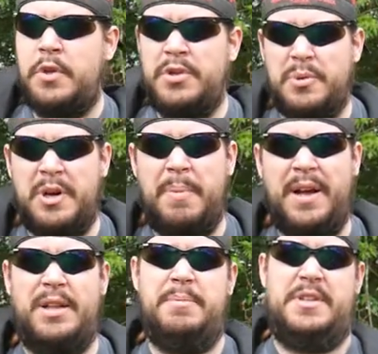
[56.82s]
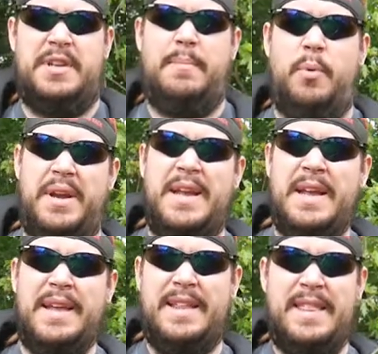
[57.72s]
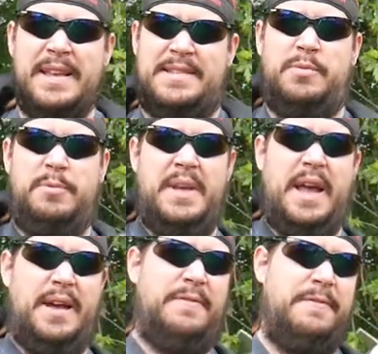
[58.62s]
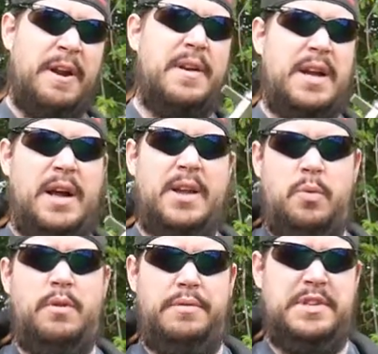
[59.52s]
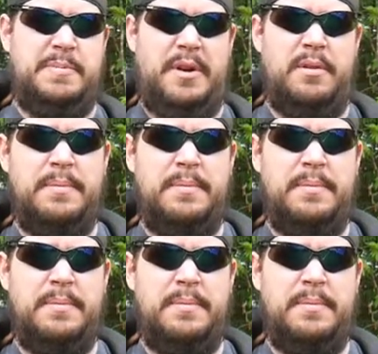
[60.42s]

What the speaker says: So in an apocalyptic standpoint, this would be a very high-quality spear,